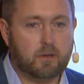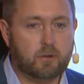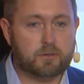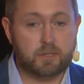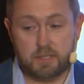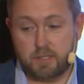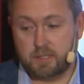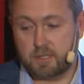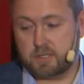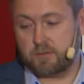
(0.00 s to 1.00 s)
also in the
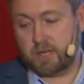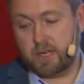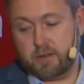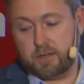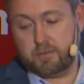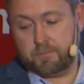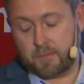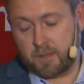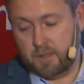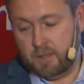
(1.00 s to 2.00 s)
industrial area.
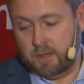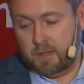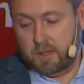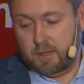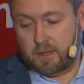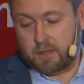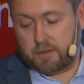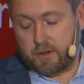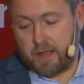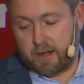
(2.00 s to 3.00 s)

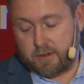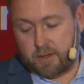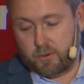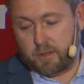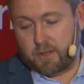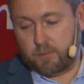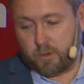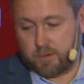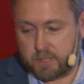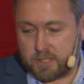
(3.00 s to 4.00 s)
Another area uh,
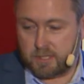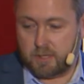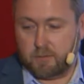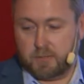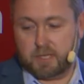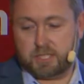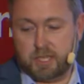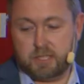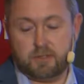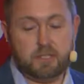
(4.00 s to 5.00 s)
where we see a big
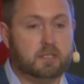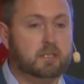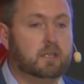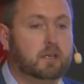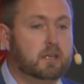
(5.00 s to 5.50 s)
changer is in the